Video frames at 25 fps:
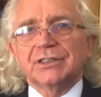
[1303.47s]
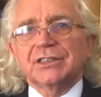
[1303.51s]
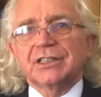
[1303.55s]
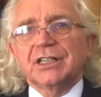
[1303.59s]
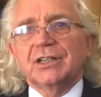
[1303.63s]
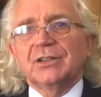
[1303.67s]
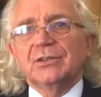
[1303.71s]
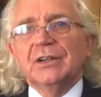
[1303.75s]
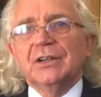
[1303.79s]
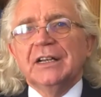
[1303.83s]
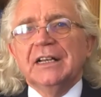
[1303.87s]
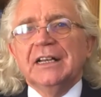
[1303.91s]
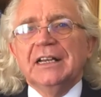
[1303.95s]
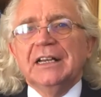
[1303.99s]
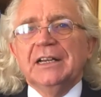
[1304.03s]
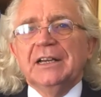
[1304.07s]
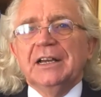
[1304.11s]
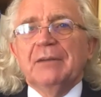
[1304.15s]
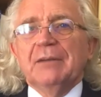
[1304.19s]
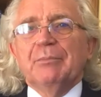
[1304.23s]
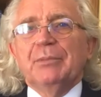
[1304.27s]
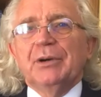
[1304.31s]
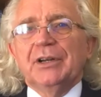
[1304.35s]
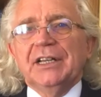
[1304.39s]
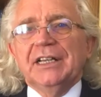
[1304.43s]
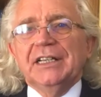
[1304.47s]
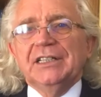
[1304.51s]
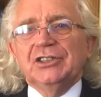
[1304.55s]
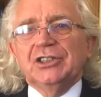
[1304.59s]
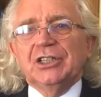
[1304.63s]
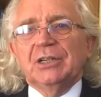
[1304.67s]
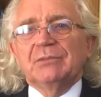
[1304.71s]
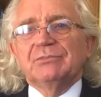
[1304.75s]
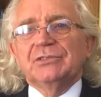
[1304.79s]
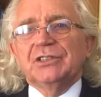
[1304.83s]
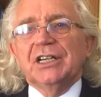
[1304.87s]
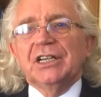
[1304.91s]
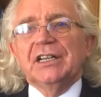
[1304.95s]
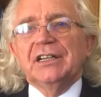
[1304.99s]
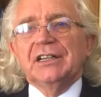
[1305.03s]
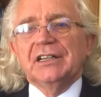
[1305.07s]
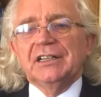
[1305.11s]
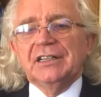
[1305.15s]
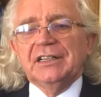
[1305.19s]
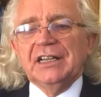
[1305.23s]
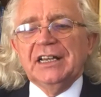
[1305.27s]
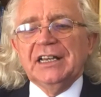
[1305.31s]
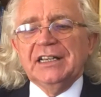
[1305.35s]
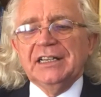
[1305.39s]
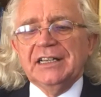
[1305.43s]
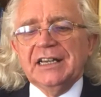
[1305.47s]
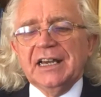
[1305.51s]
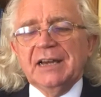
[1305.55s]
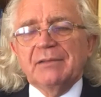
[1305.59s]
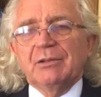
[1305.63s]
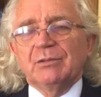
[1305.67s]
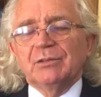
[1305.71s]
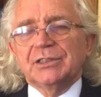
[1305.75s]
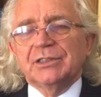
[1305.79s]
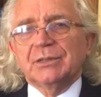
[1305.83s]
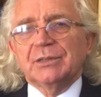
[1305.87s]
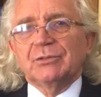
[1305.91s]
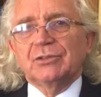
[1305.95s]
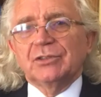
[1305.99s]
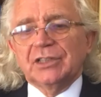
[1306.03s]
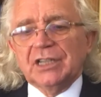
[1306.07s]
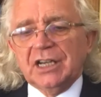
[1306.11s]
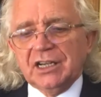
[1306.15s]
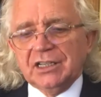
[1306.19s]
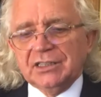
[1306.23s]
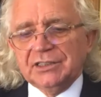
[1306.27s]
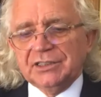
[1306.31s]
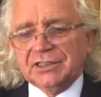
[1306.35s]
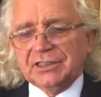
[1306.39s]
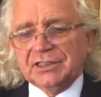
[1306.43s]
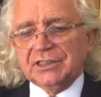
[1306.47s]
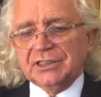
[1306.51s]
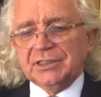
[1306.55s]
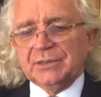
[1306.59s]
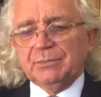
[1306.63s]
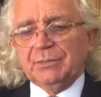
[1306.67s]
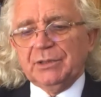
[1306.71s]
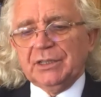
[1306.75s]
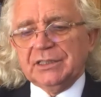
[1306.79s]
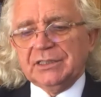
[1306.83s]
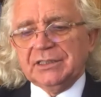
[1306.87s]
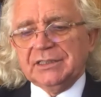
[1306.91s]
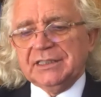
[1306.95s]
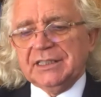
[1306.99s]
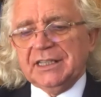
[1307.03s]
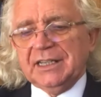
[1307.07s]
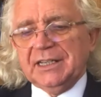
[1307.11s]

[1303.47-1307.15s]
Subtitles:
So, but he jumped in and he came up with some good answers, but